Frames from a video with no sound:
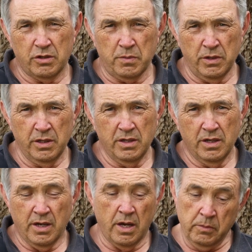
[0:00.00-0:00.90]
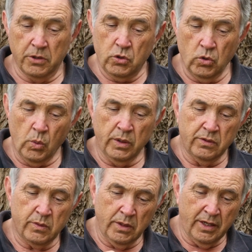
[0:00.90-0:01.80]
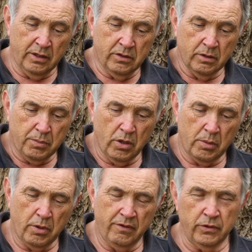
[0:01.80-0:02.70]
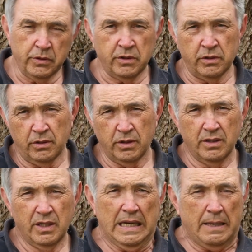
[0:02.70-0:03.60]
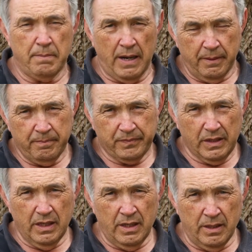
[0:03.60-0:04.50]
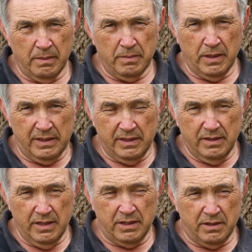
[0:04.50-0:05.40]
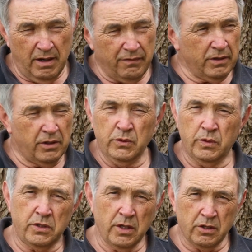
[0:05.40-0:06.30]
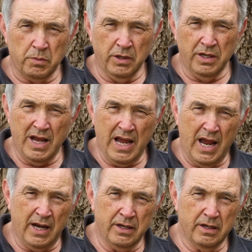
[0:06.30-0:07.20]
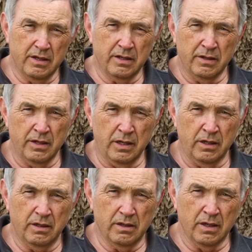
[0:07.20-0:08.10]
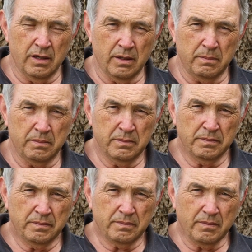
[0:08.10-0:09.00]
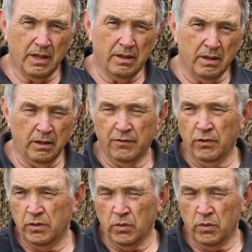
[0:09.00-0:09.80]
speed, and I'm not sure whether it's relating to the Polar Pro filters or not, but it's definitely to do with the shutter speed and the level